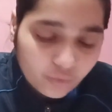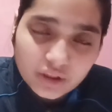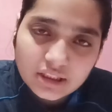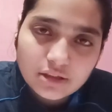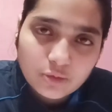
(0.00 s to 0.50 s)

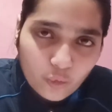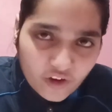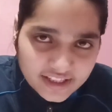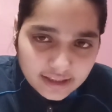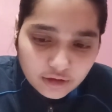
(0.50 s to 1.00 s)
First is
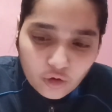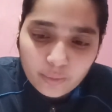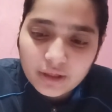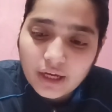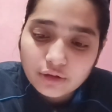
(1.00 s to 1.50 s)

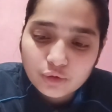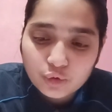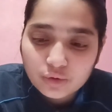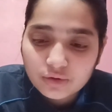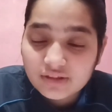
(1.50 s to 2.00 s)
vasectomy and
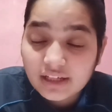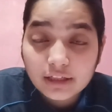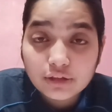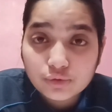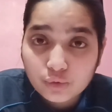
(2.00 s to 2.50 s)

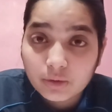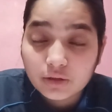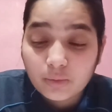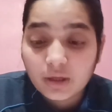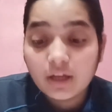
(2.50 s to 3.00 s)
second is
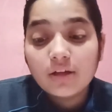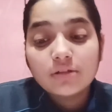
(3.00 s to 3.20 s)
tubectomy.